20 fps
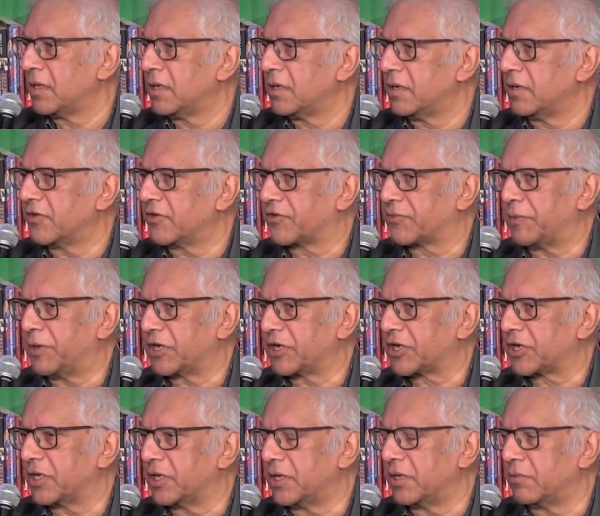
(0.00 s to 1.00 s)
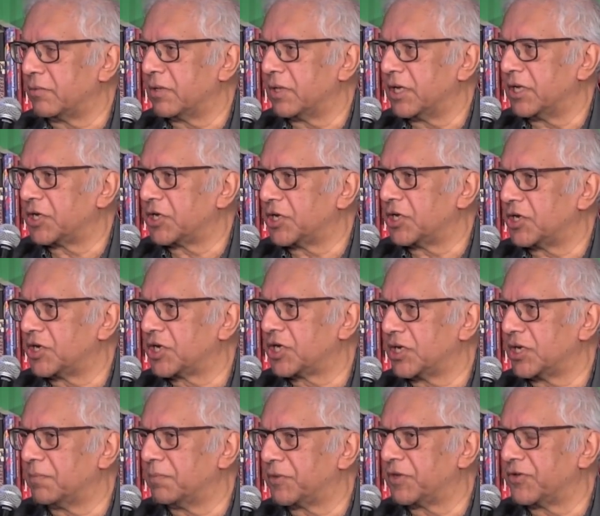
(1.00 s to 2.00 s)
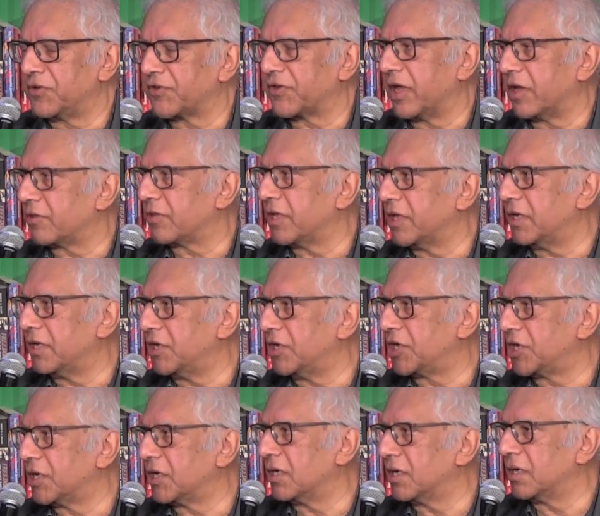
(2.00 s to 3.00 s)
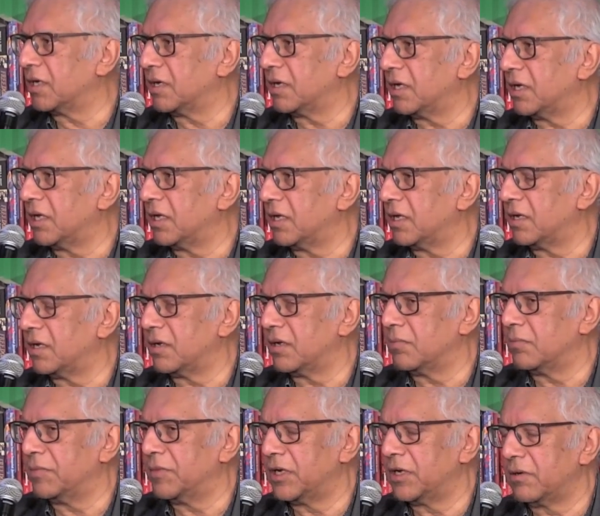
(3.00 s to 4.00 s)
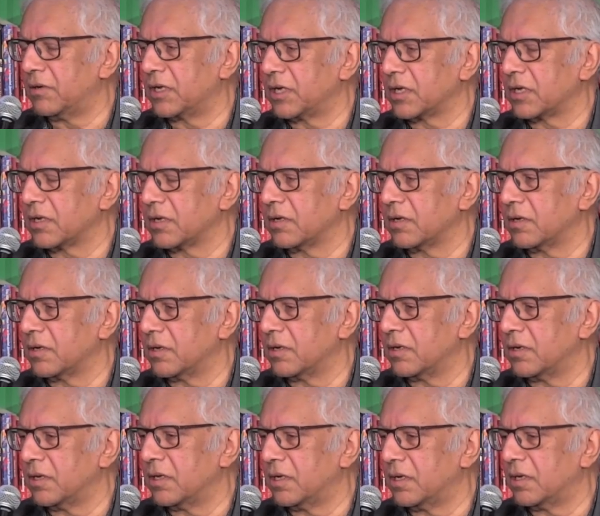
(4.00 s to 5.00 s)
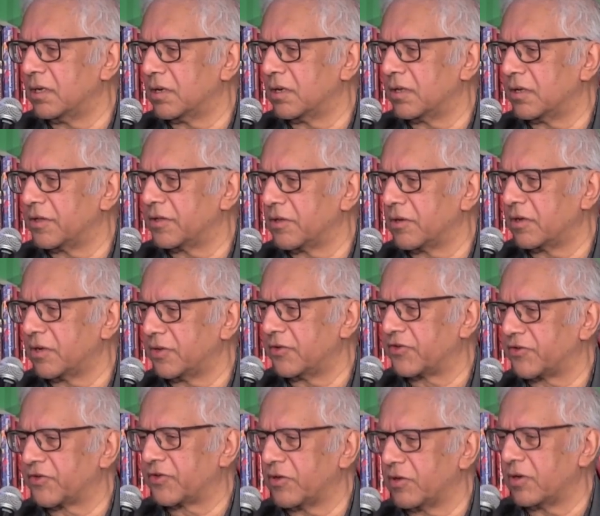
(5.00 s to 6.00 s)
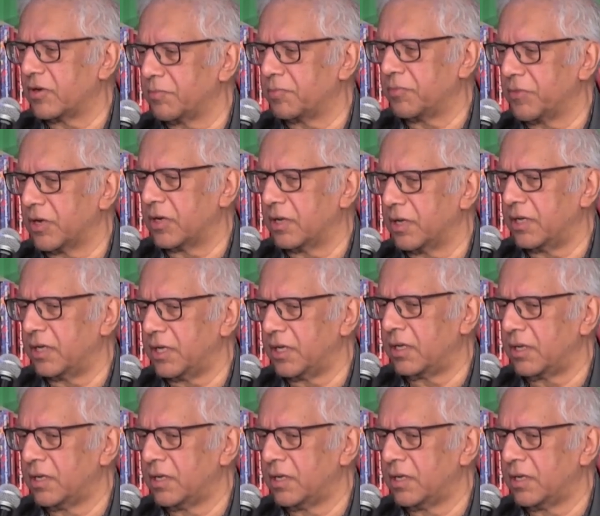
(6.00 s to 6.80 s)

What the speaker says: especially in relationship to South Asia and America. And I thought I'd start by,